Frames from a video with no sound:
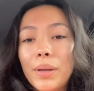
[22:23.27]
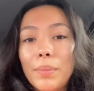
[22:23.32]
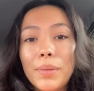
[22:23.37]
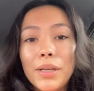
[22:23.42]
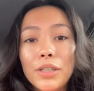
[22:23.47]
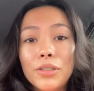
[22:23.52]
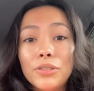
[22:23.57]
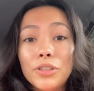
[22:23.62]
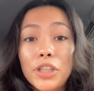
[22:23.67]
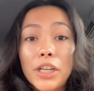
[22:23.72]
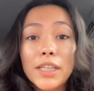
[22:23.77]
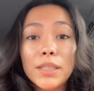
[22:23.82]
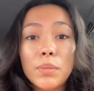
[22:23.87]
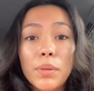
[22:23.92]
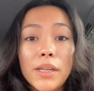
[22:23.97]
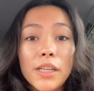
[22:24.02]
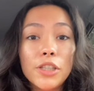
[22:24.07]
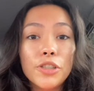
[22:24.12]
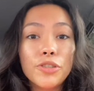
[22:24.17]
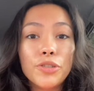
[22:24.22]
I mean, she has
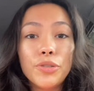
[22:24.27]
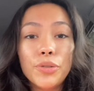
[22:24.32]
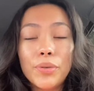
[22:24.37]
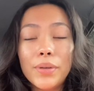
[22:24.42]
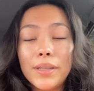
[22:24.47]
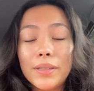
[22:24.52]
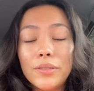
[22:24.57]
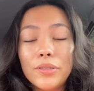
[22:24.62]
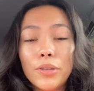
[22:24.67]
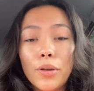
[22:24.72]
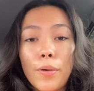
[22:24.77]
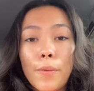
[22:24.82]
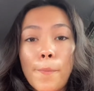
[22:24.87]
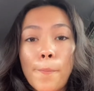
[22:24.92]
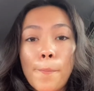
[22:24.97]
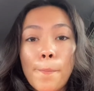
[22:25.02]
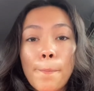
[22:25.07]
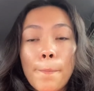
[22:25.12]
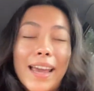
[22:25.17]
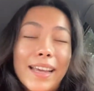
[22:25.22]
money to do it, so
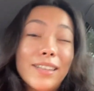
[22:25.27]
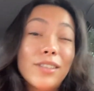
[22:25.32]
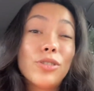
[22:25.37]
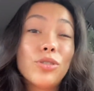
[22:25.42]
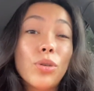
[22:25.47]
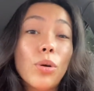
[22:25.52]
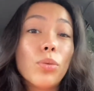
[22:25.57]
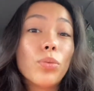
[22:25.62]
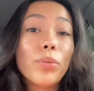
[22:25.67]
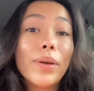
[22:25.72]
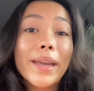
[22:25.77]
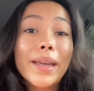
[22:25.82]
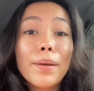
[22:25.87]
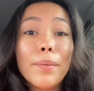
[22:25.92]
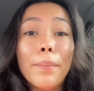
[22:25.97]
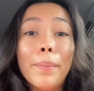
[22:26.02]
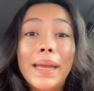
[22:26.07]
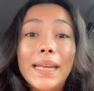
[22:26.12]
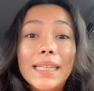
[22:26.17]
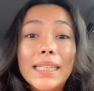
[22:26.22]
I don't
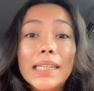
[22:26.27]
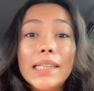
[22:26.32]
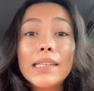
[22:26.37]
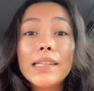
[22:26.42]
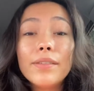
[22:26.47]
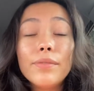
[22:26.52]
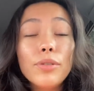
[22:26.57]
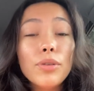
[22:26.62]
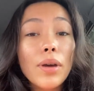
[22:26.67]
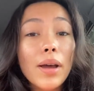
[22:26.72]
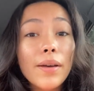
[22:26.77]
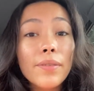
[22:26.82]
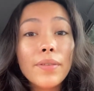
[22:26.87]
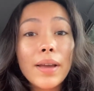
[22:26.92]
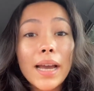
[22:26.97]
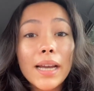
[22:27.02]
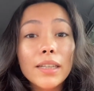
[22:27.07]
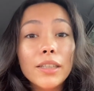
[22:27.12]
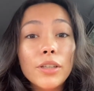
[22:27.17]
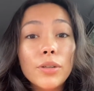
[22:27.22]
recommend it if you have
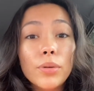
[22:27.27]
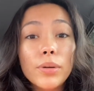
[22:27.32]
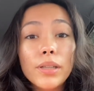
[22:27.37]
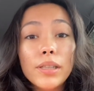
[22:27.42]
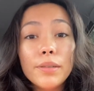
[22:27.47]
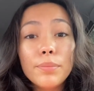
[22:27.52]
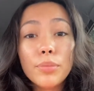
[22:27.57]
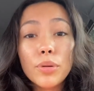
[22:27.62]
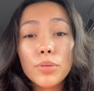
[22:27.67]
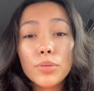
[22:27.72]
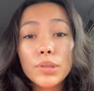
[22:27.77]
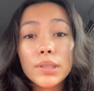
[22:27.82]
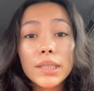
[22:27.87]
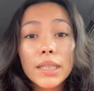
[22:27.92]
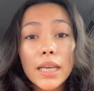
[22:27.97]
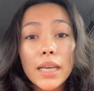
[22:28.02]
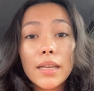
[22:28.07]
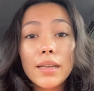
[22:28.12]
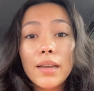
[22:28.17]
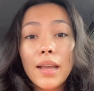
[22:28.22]
acne, oily prone
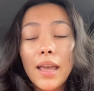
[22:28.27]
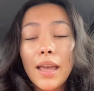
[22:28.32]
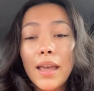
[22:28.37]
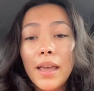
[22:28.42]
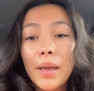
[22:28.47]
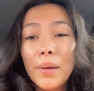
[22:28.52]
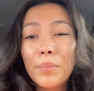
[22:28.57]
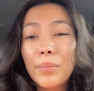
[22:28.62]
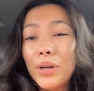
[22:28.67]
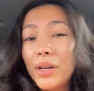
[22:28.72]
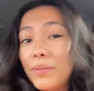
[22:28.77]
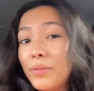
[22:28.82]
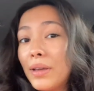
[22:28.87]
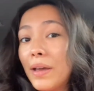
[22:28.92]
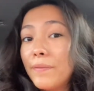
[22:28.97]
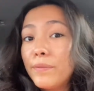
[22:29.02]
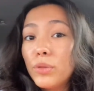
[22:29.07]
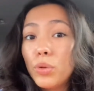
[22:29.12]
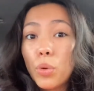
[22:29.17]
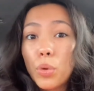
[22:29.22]
skin. But if you
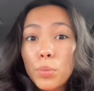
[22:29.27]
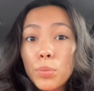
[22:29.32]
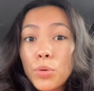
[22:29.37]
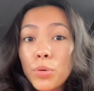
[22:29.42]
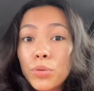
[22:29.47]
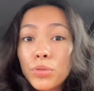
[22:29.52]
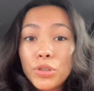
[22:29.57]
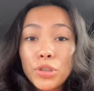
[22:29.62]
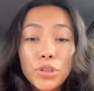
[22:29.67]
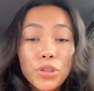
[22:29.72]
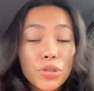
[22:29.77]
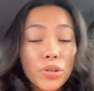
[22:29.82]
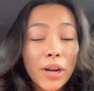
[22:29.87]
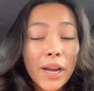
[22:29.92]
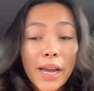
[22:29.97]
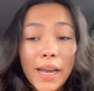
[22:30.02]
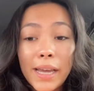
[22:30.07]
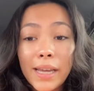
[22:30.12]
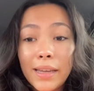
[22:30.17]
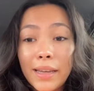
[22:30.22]
have normal to
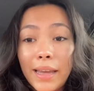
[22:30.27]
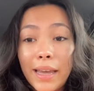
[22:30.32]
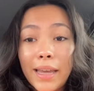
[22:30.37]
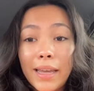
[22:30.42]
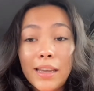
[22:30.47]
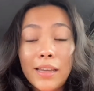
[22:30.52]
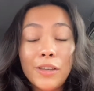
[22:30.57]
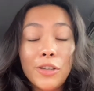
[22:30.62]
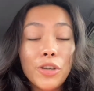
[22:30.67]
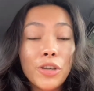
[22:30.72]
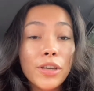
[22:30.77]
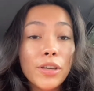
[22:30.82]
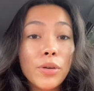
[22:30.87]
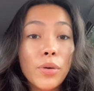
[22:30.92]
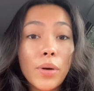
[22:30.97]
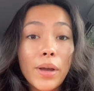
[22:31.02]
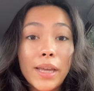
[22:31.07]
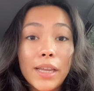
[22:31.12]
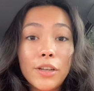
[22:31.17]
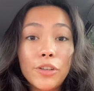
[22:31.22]
dry, hey, you can
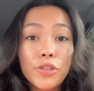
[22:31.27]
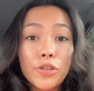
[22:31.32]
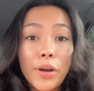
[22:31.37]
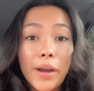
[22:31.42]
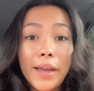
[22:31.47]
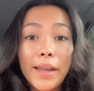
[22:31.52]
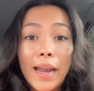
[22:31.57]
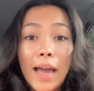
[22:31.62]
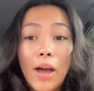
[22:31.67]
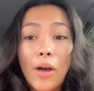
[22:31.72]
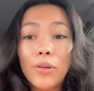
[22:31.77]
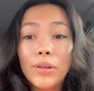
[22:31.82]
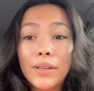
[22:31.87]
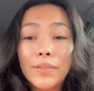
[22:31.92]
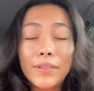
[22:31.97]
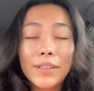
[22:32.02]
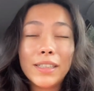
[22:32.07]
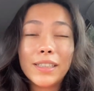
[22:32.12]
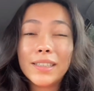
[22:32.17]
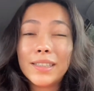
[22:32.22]
go ahead and try it out
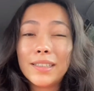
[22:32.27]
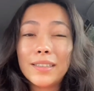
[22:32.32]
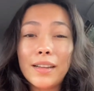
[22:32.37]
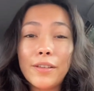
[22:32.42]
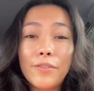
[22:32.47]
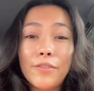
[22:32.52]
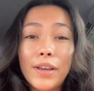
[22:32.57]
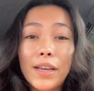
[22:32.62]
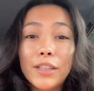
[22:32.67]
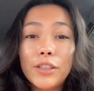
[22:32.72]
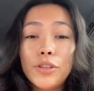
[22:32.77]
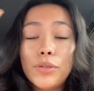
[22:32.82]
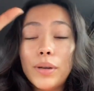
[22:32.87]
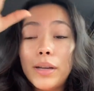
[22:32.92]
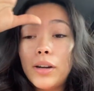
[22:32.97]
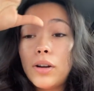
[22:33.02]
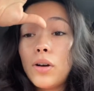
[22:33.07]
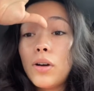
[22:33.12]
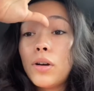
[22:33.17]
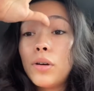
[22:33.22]
if it doesn't affect you
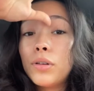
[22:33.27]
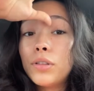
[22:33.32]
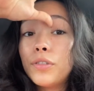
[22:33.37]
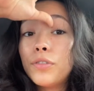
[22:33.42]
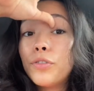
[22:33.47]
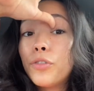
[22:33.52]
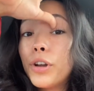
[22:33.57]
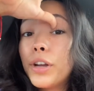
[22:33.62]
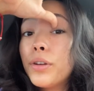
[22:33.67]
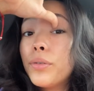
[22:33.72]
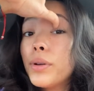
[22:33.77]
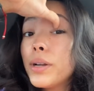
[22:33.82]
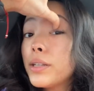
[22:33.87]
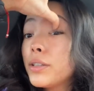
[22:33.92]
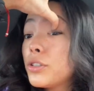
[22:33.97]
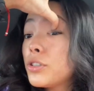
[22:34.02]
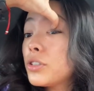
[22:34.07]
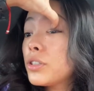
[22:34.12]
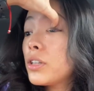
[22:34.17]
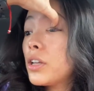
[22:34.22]
at all, the
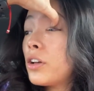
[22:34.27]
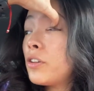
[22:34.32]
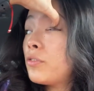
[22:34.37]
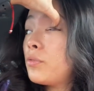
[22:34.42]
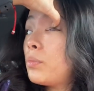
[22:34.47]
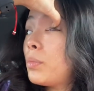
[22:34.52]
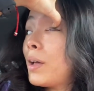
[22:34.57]
fragrance or stuff.